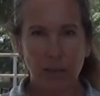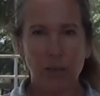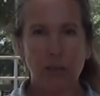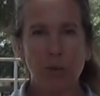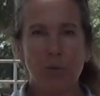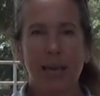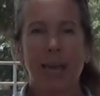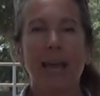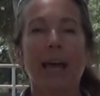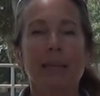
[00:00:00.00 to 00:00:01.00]
you
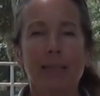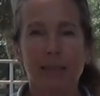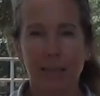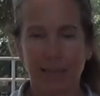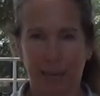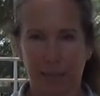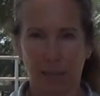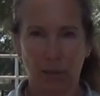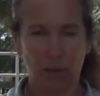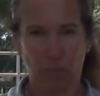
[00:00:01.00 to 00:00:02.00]
can't
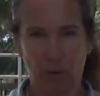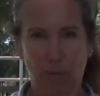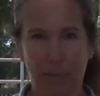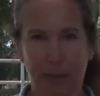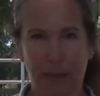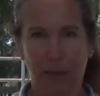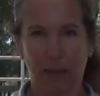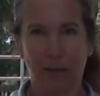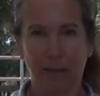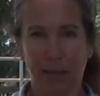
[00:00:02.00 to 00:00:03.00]
sit the movement
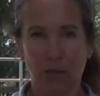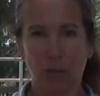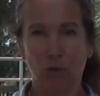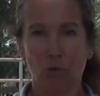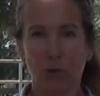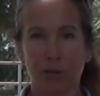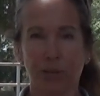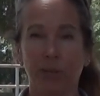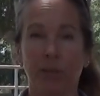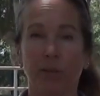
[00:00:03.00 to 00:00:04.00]
unless your horse
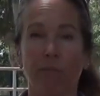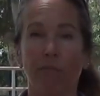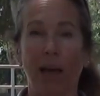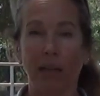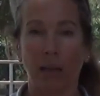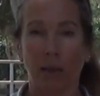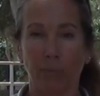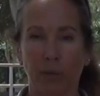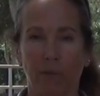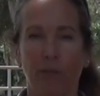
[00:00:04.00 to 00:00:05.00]
is
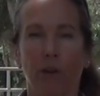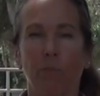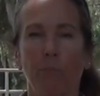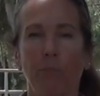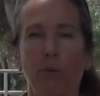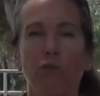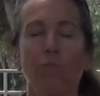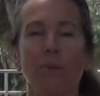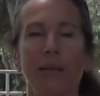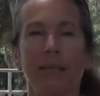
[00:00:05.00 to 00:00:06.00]
developed. If their
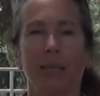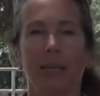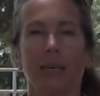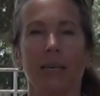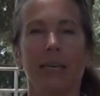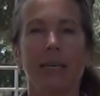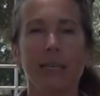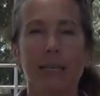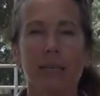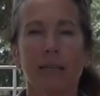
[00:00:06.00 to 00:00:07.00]
movement
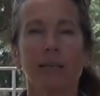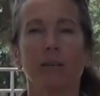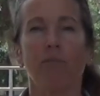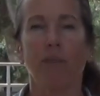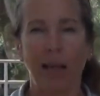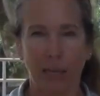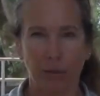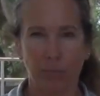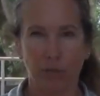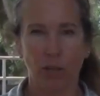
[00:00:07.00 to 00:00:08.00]
isn't
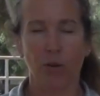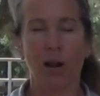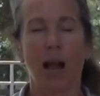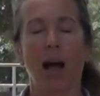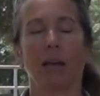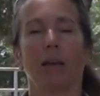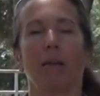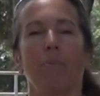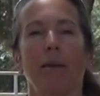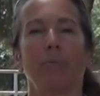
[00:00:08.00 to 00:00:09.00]
developed, you're not going
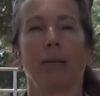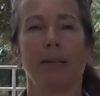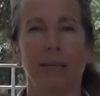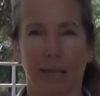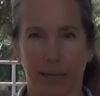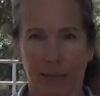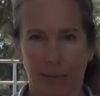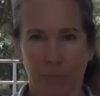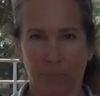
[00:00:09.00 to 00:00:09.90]
to be able to sit it.